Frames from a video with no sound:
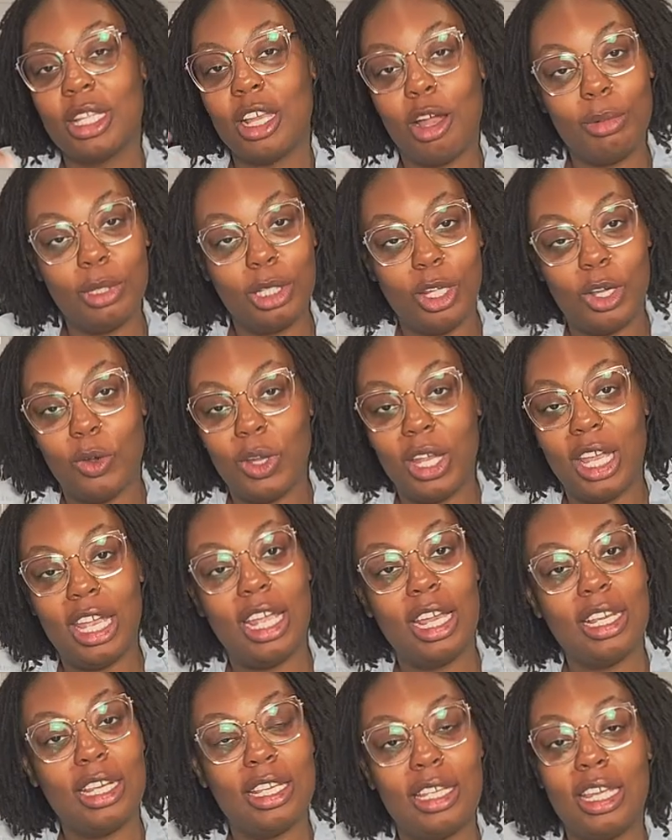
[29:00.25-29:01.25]
down below
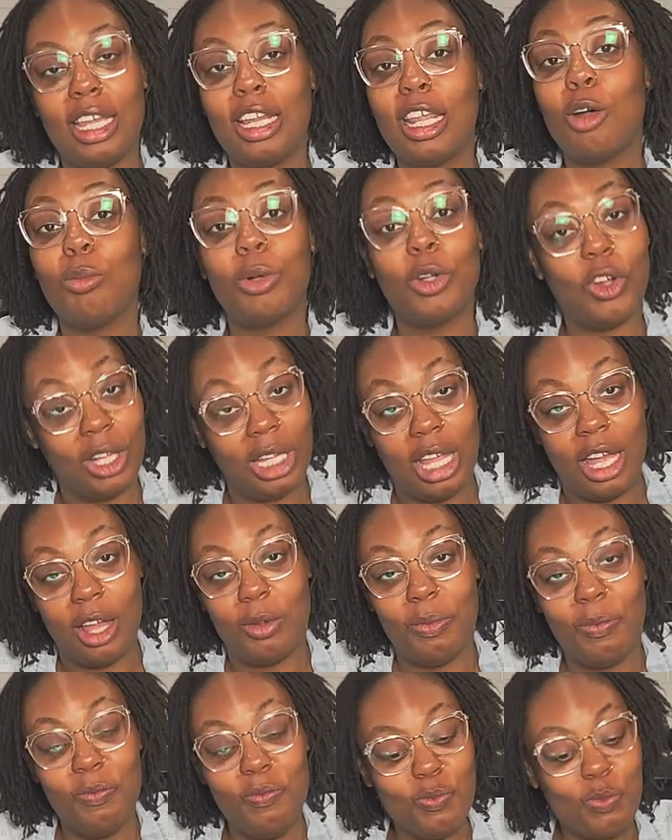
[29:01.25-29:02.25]
and help a girl out.